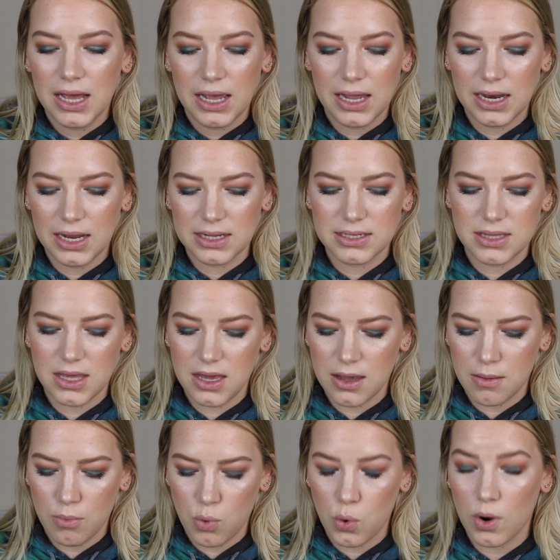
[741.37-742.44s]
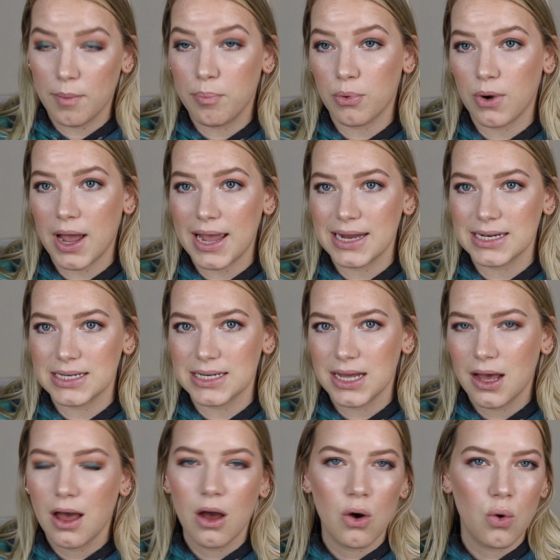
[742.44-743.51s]
It is the more bright
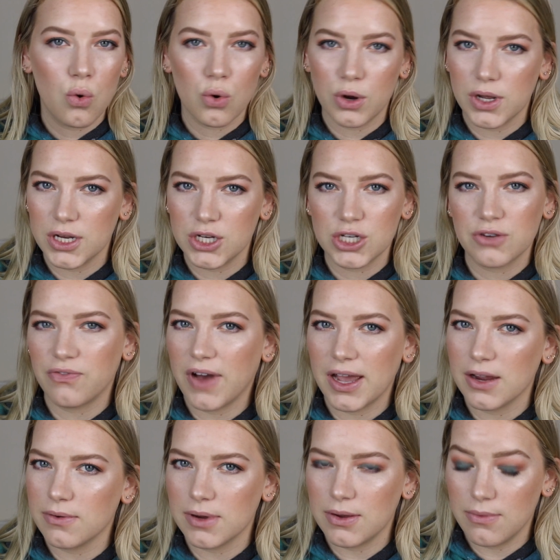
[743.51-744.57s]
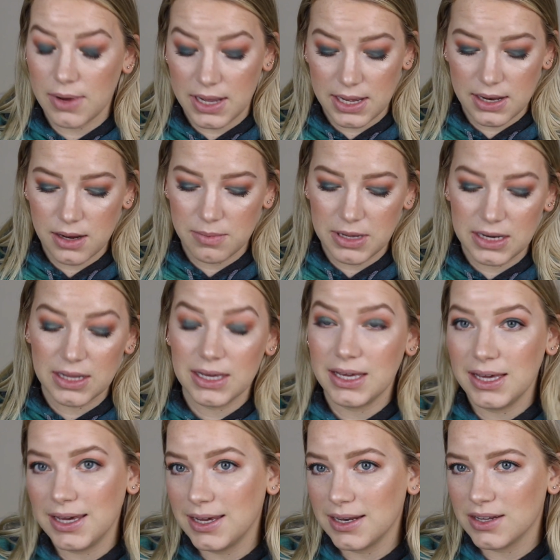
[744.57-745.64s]
orange fiery red. I mean,
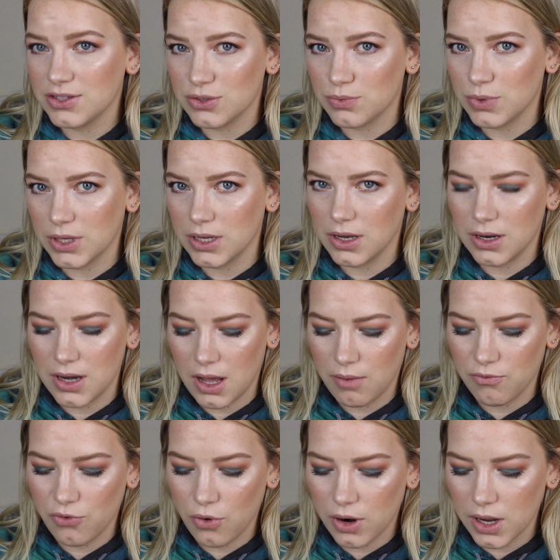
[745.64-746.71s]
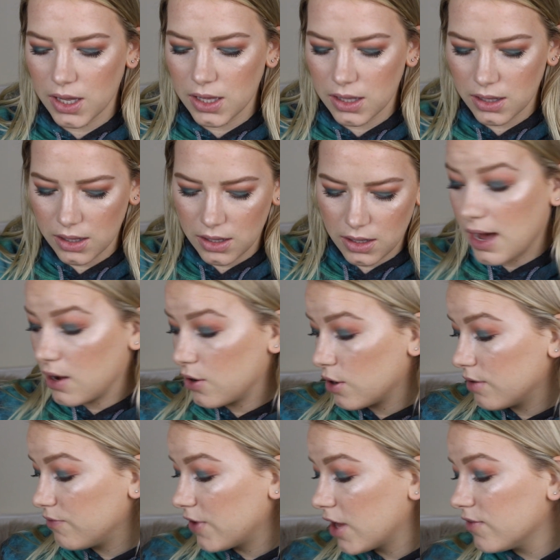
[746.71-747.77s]
Heat is a really good name for it.
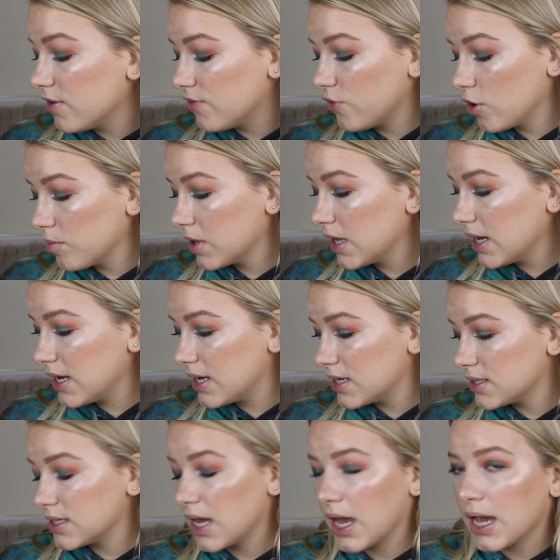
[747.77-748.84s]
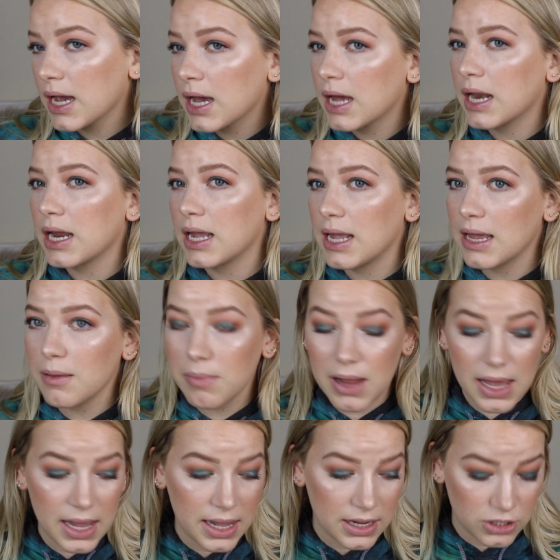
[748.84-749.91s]
Her velvet formula is
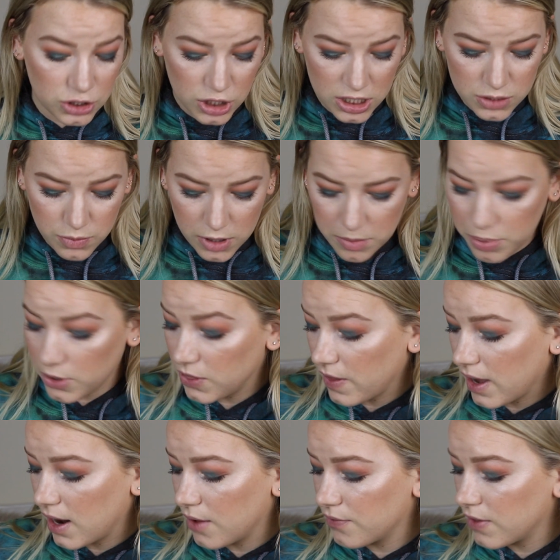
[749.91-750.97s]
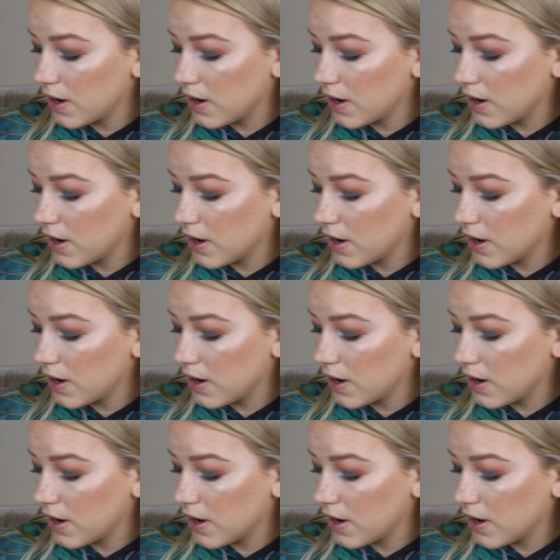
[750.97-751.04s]
increíble. Just wanna put that out